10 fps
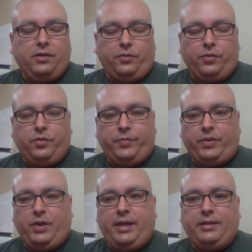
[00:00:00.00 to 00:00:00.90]
group,
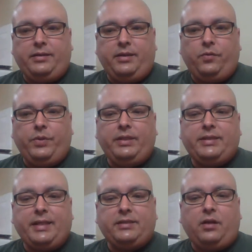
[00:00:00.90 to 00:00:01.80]
and we
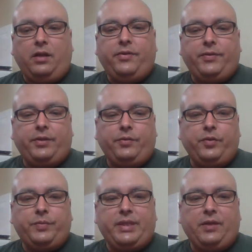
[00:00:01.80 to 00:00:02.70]
test all three
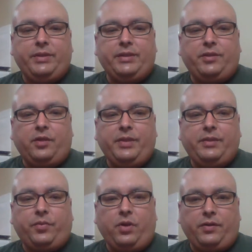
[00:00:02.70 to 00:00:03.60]
groups and we
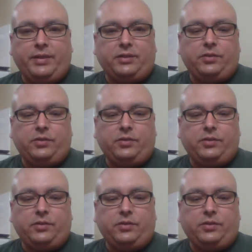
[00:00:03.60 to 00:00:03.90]
determine progress.